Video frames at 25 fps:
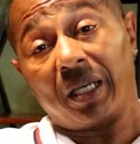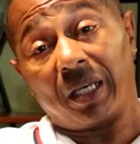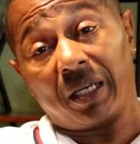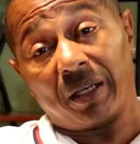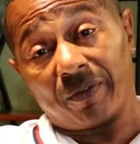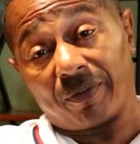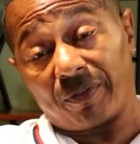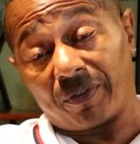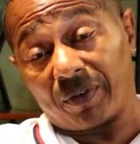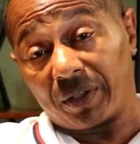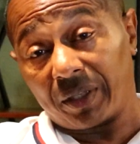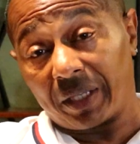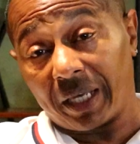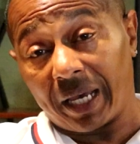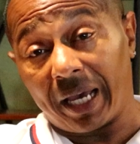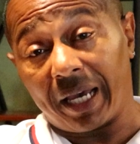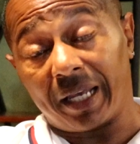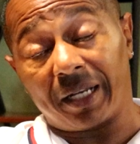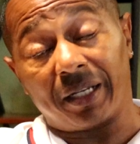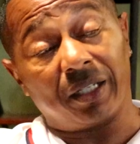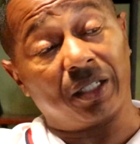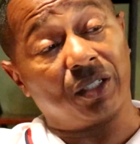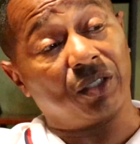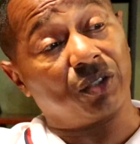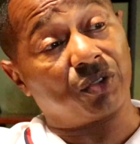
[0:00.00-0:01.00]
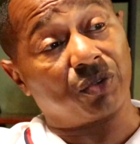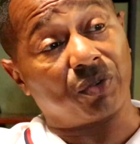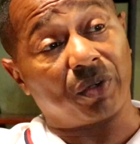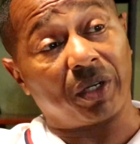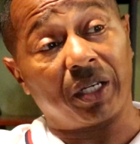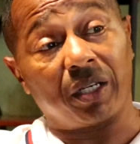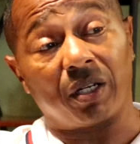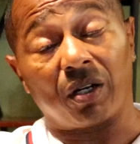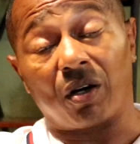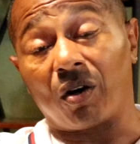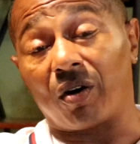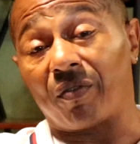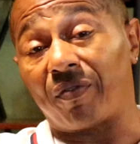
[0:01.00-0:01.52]
And for that, in
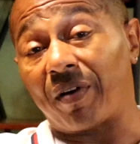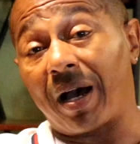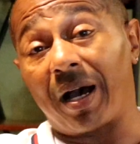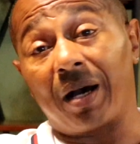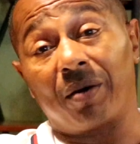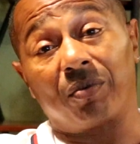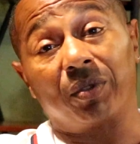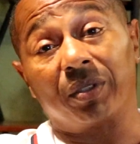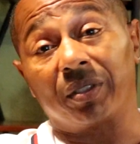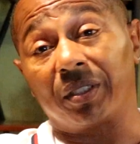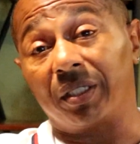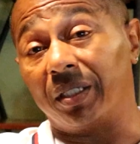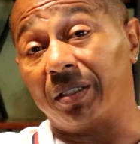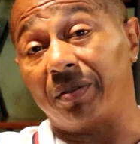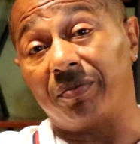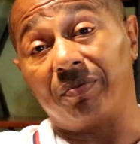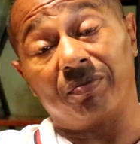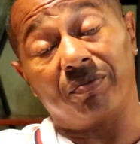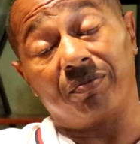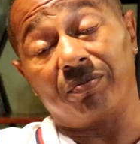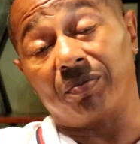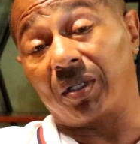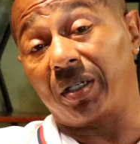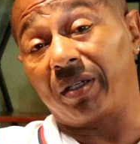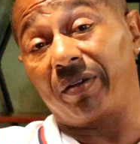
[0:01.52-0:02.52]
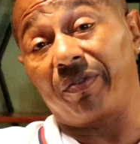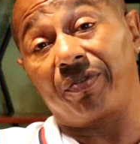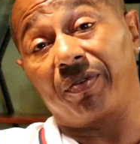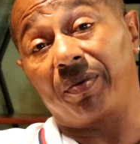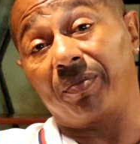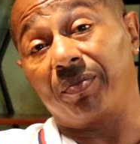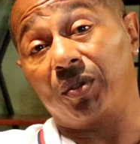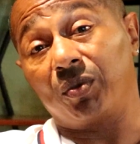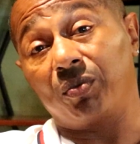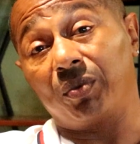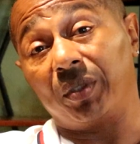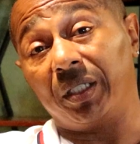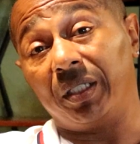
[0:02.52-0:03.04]
trade off, I would get money
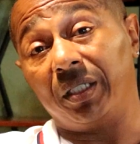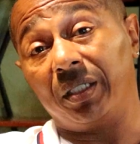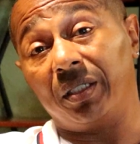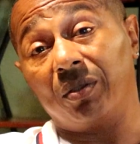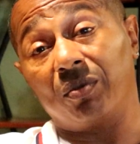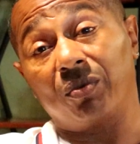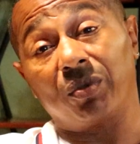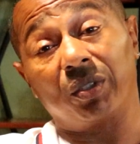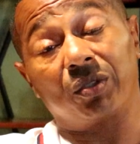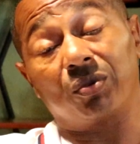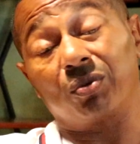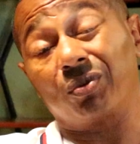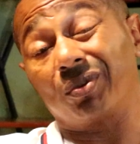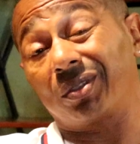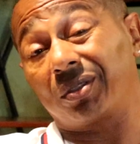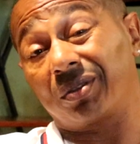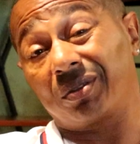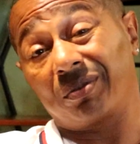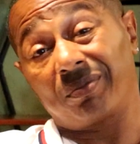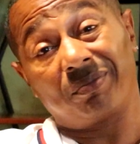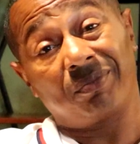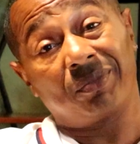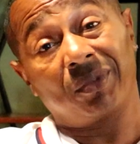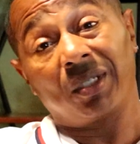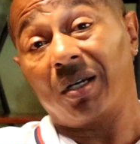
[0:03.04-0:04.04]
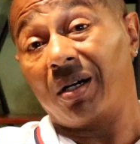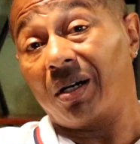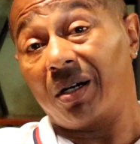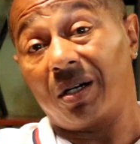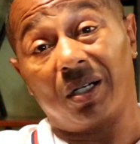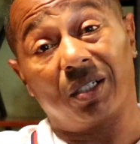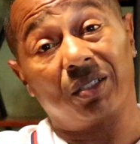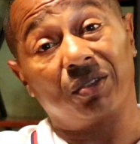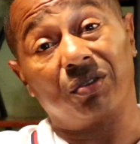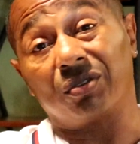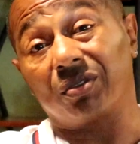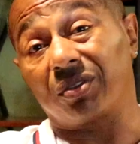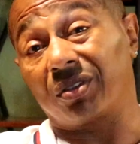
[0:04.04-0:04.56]
from the weed, which was
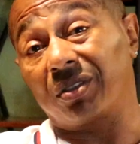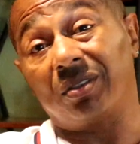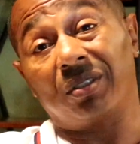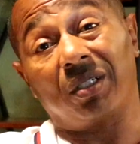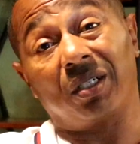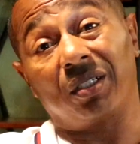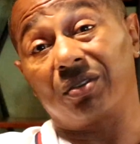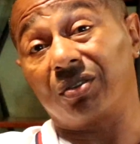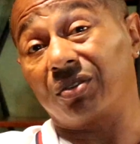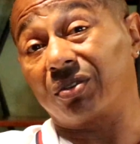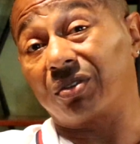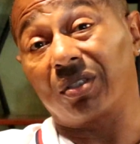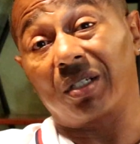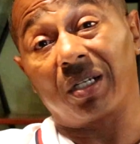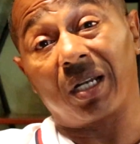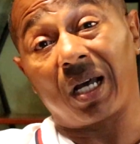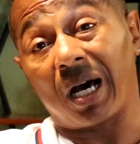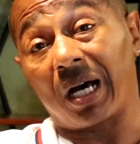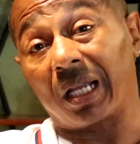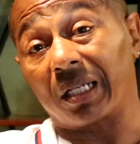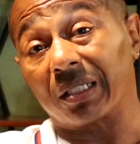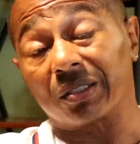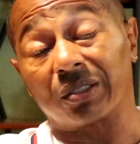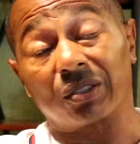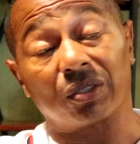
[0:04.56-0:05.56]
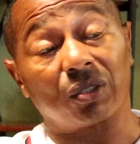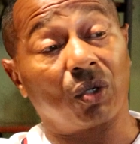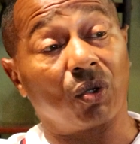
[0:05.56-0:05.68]
hundreds and hundreds of dollars.